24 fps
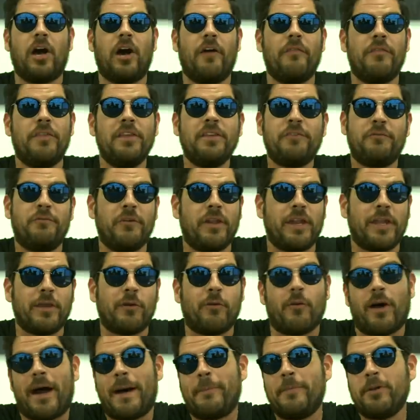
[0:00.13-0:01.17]
On this
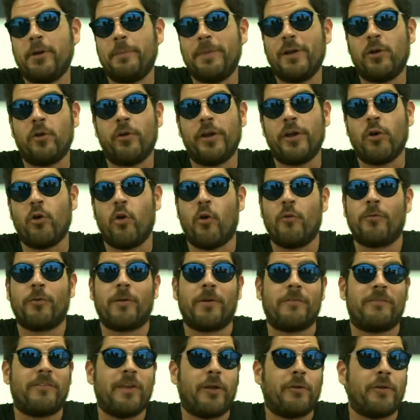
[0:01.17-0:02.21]
video, I'm gonna be going
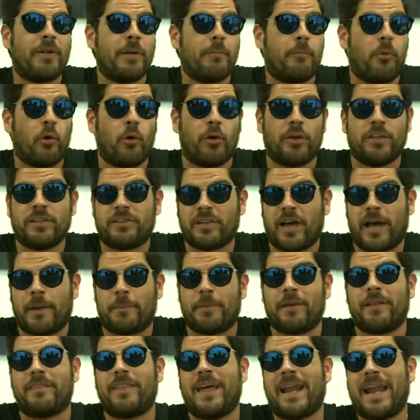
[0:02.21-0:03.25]
over a very important
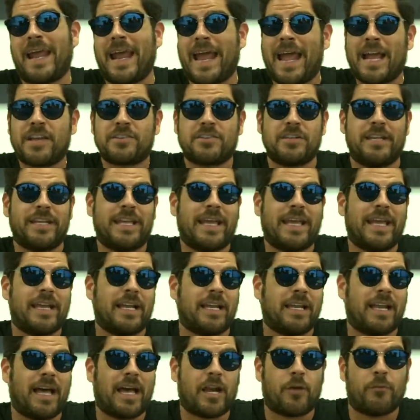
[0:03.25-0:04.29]
topic that I actually get
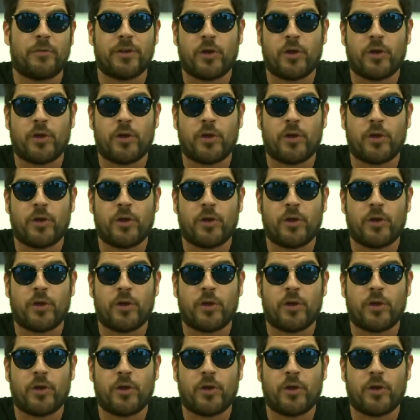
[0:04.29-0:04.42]
a lot of